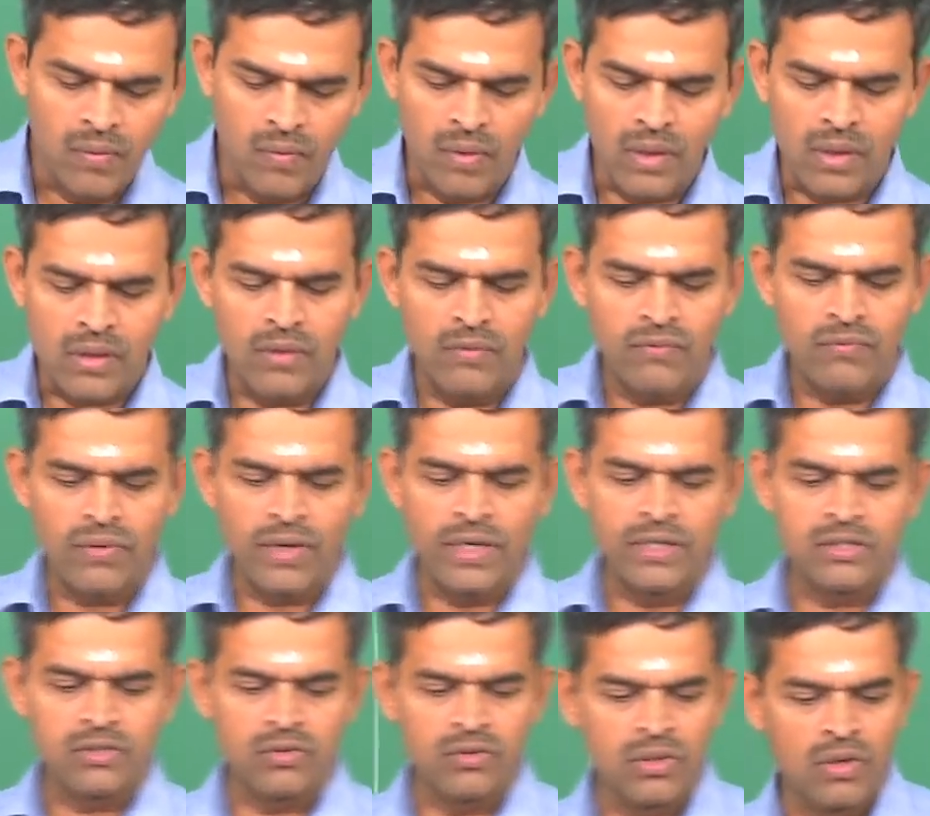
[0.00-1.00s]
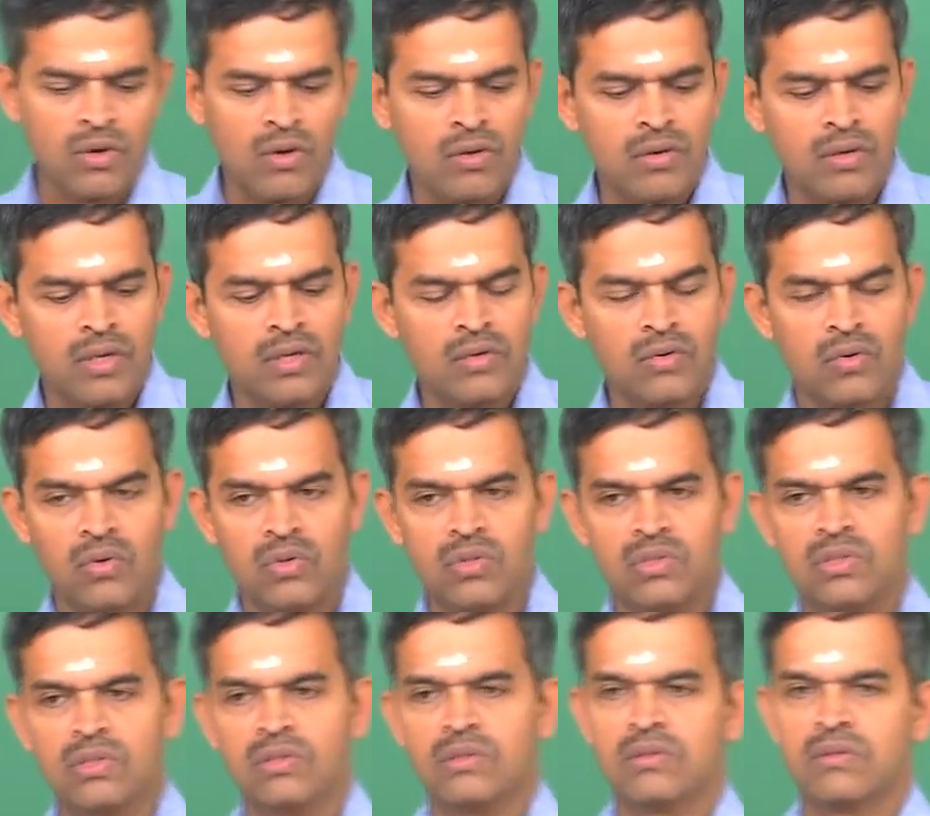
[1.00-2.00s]
Welcome friends to the online
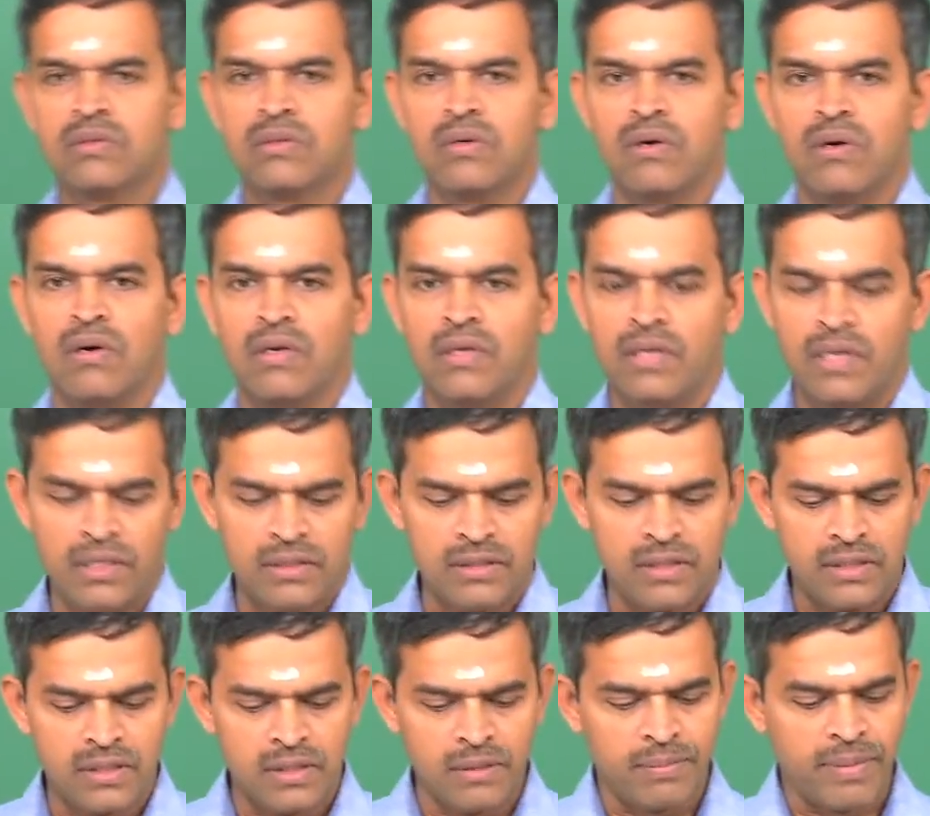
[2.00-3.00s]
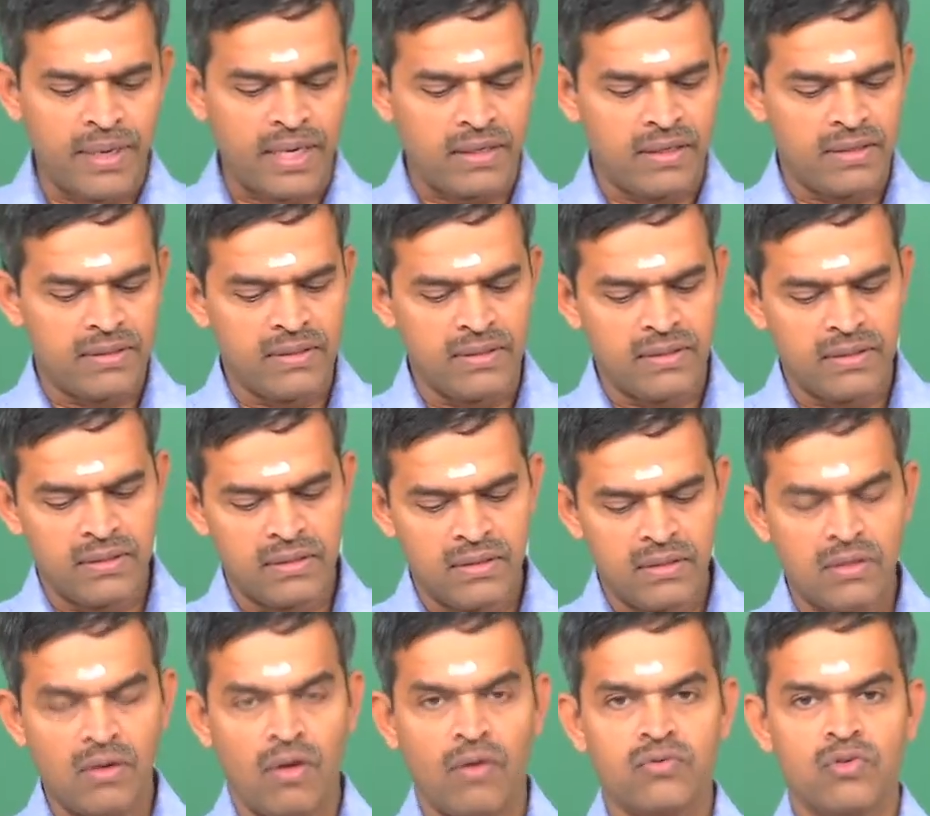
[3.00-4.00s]
course on HSC practices
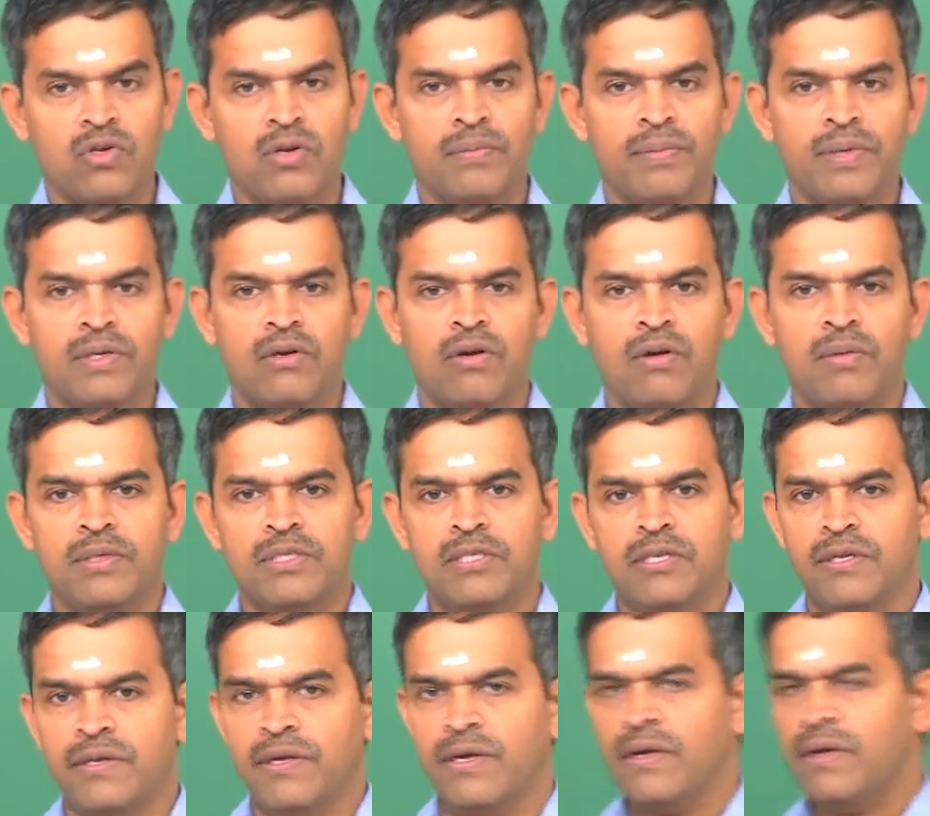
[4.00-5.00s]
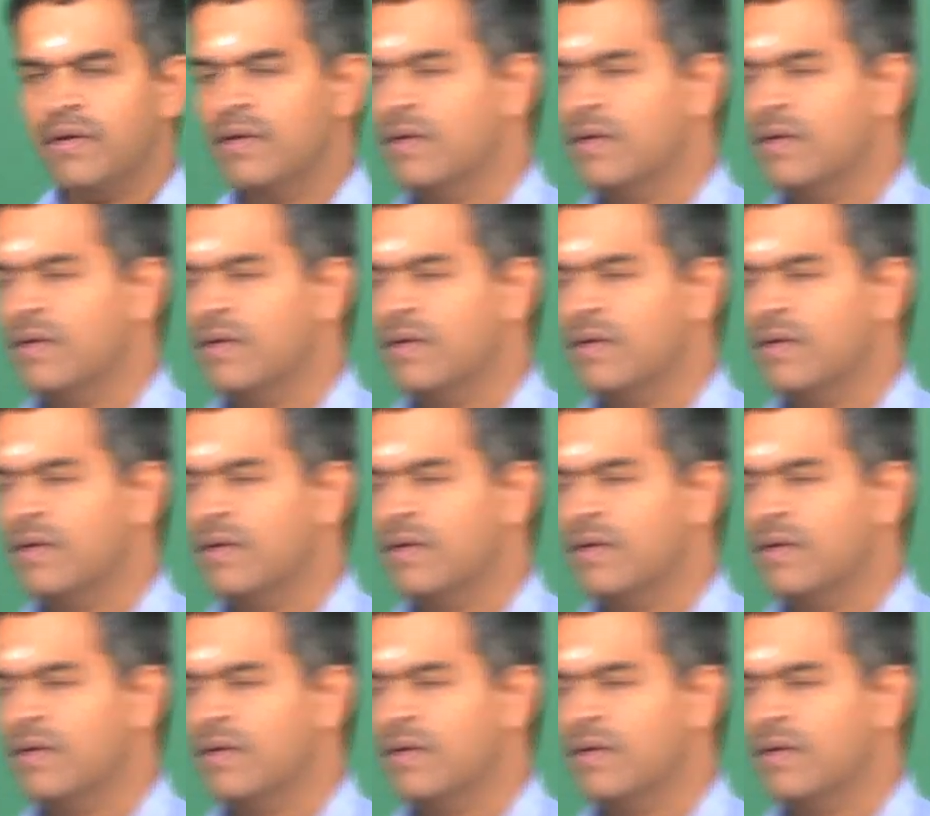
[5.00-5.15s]
in offshore and petroleum engineering.